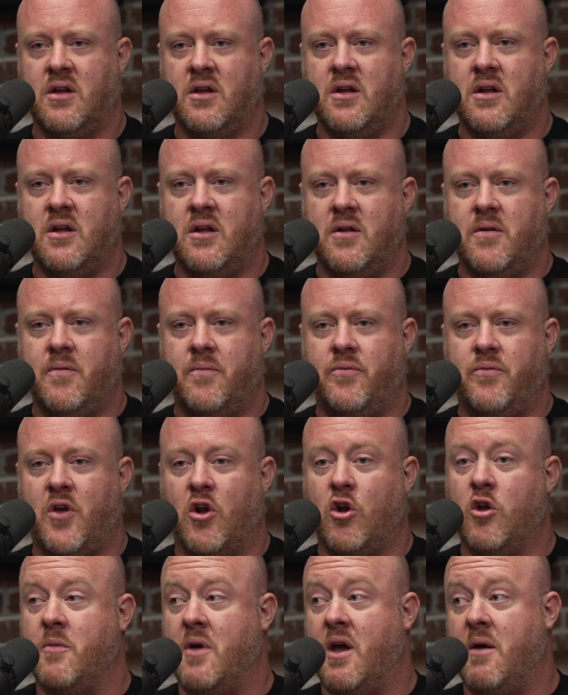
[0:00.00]
For sure. Not
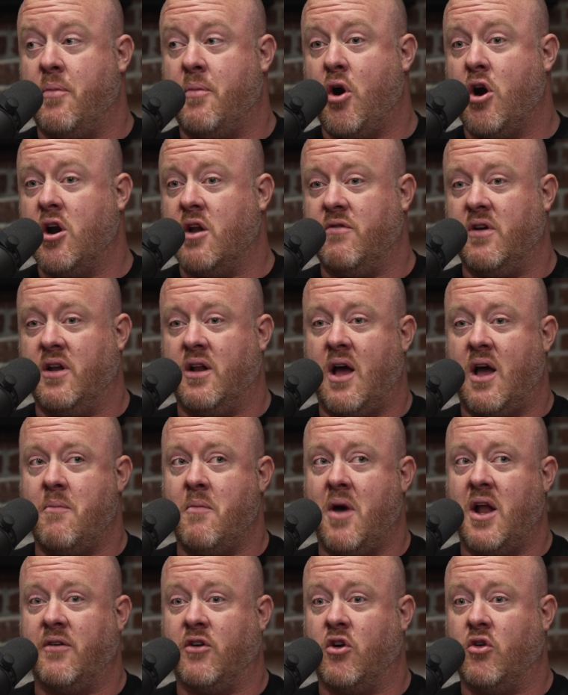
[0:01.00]
only am I a part of it, I
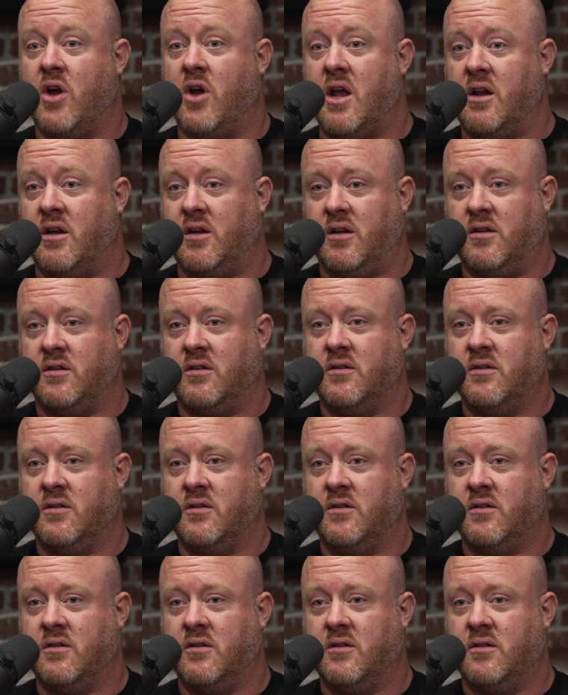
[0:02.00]
might have created it.